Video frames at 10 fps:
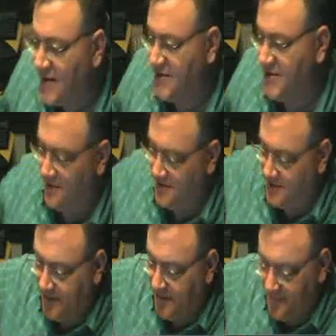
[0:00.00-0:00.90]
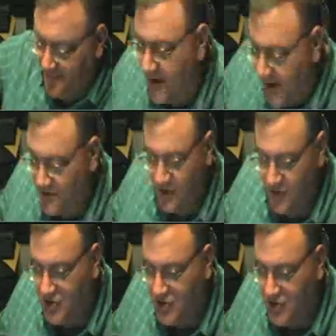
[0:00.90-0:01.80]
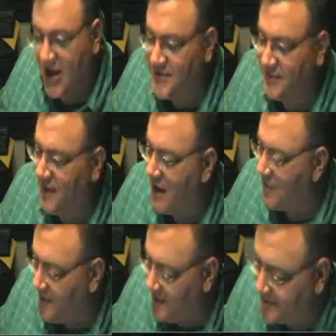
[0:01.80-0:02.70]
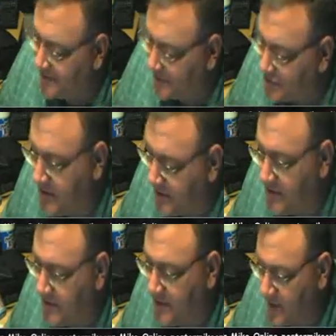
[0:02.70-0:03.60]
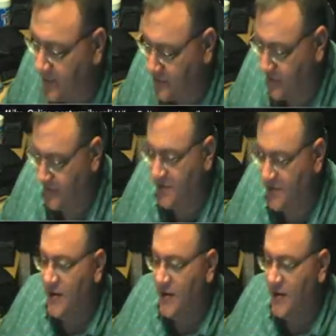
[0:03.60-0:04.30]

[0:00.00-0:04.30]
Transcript: to to to uh, justify what it is they're doing with the scriptures.